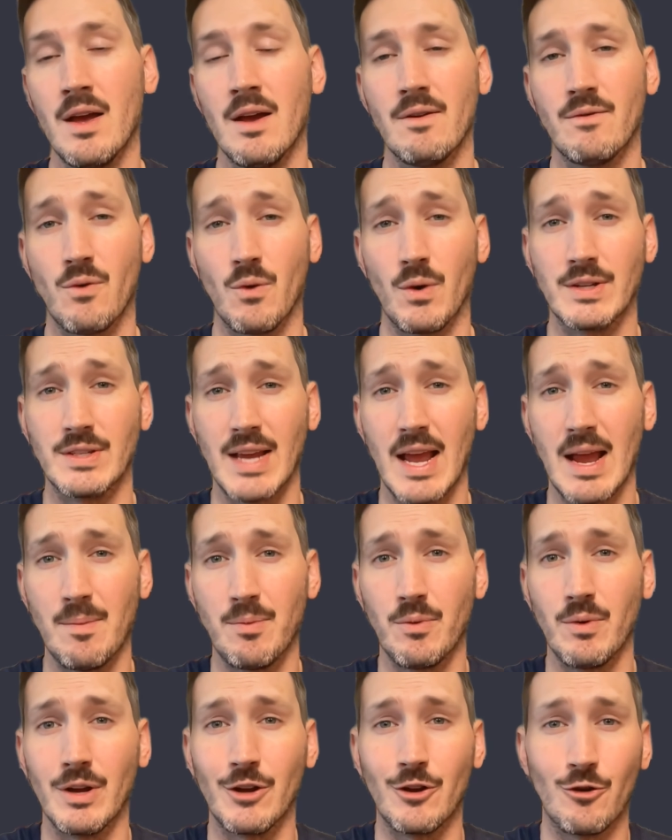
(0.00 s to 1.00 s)
For
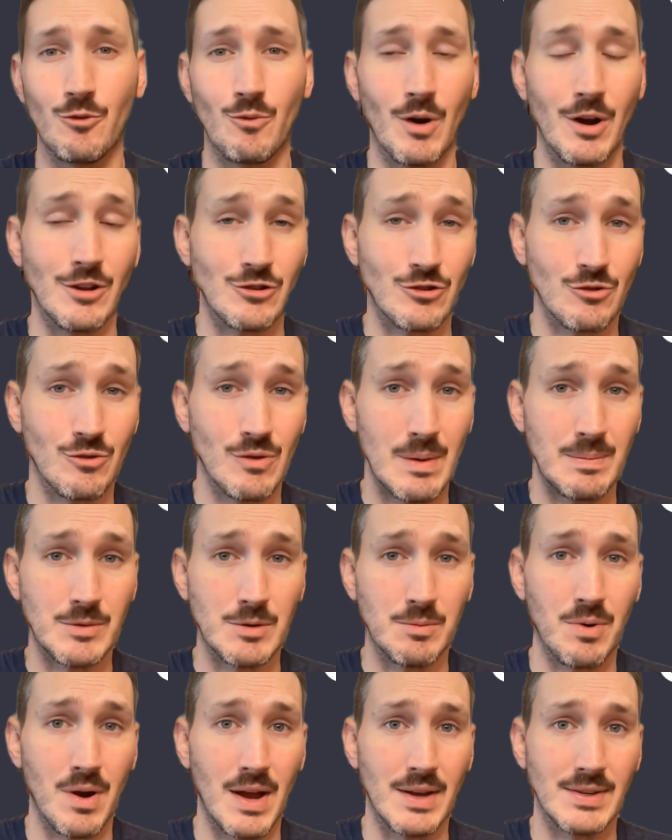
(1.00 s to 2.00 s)
example, it could run a script to
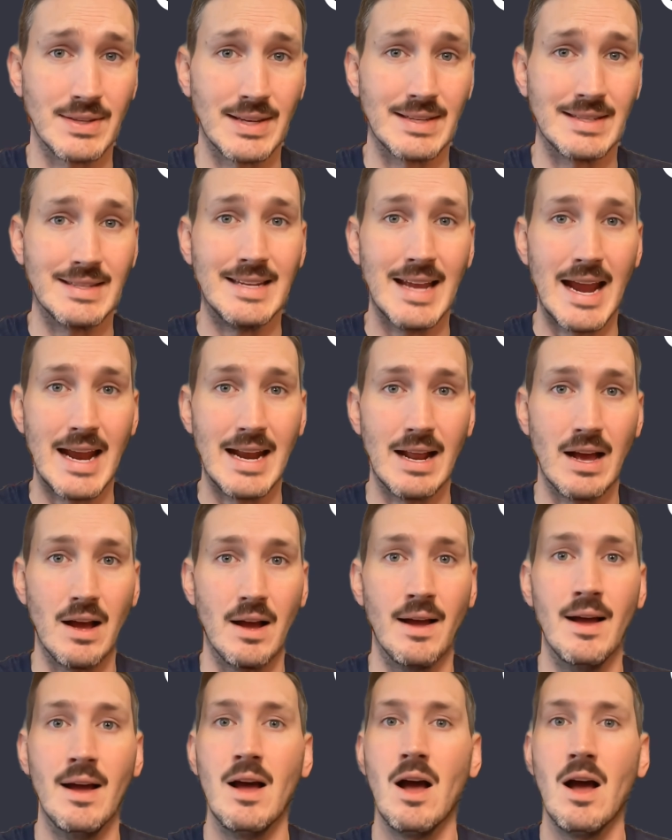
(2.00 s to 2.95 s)
process data,